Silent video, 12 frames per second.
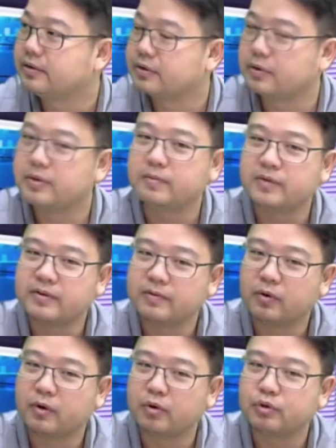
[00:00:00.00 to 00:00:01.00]
So
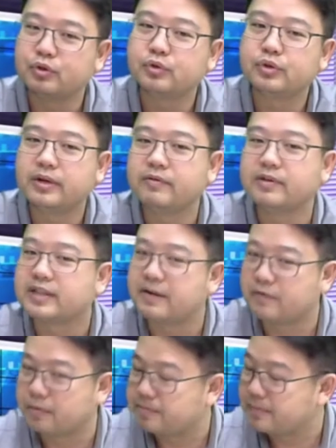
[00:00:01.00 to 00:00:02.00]
usually we
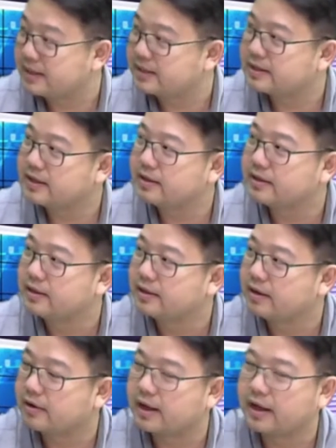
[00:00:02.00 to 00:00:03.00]
start from basic,
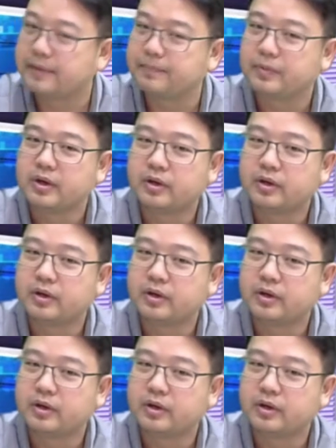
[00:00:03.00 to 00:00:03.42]
okay.